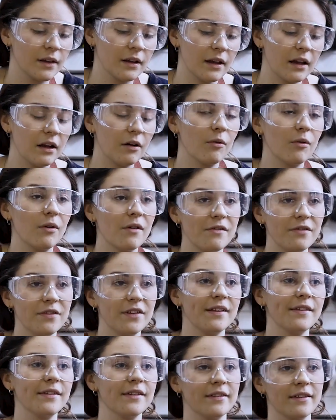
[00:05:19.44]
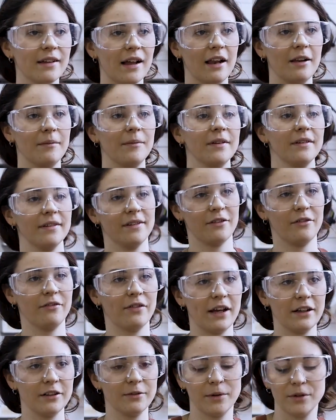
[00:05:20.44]
and all of these elements
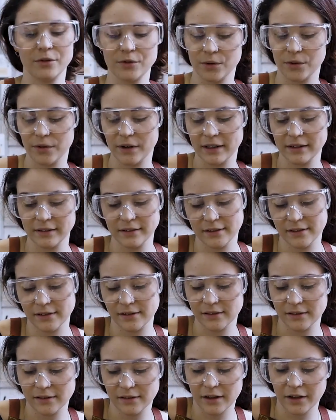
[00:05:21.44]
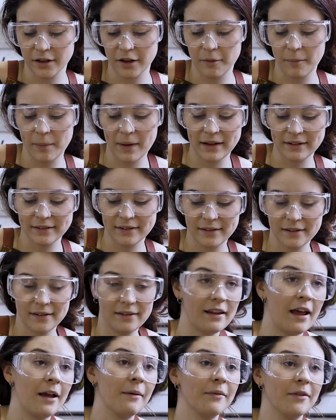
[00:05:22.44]
affect my drawings. I go back to the
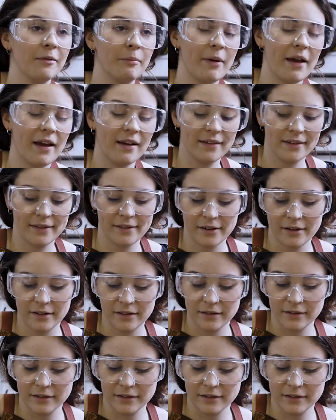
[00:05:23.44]
same space and